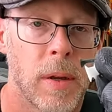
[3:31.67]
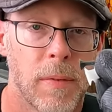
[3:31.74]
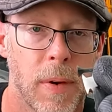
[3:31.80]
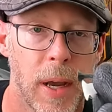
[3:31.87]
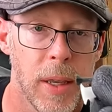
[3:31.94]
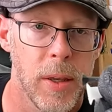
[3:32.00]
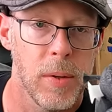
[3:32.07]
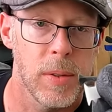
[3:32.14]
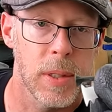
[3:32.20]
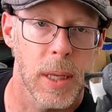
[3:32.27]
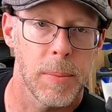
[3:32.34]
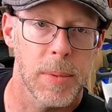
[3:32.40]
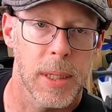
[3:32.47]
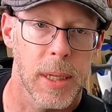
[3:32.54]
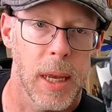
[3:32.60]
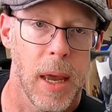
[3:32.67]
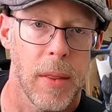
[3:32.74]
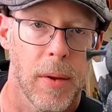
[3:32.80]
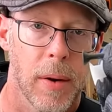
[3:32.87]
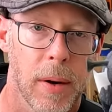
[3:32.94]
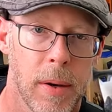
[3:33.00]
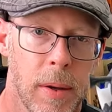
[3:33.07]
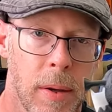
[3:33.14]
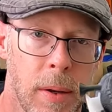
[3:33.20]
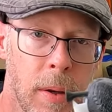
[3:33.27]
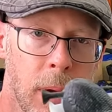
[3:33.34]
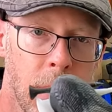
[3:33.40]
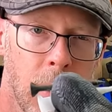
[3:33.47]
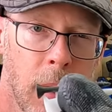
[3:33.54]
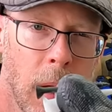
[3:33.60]
if I use them together,
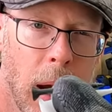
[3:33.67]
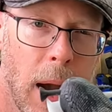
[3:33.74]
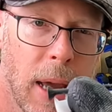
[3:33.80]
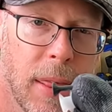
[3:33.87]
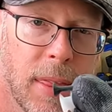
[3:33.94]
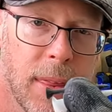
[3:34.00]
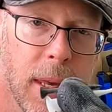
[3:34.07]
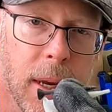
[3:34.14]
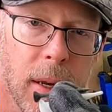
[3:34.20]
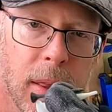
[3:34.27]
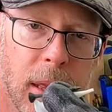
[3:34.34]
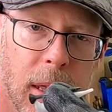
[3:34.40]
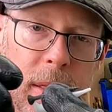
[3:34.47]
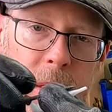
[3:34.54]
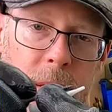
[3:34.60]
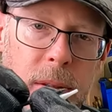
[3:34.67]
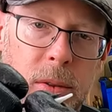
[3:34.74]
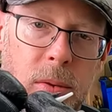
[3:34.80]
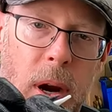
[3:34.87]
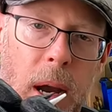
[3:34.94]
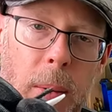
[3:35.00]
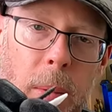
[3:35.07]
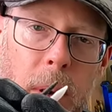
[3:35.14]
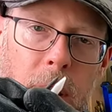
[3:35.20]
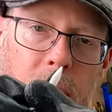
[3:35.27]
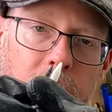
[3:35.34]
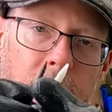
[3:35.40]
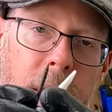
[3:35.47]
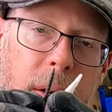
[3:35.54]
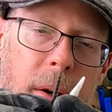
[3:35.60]
I think that this
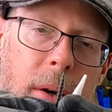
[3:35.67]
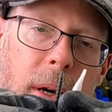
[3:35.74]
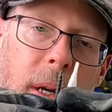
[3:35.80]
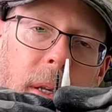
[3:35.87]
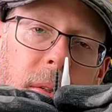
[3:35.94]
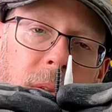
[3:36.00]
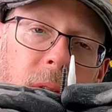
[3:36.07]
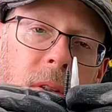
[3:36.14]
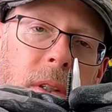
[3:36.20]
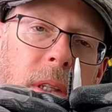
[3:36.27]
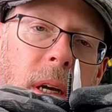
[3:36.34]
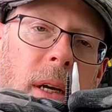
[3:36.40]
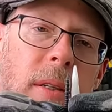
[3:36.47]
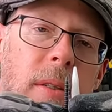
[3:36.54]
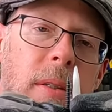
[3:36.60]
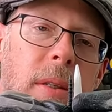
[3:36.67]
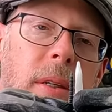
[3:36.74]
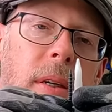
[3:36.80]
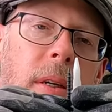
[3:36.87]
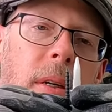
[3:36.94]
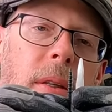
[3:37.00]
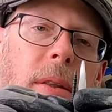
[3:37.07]
drywall anchor is just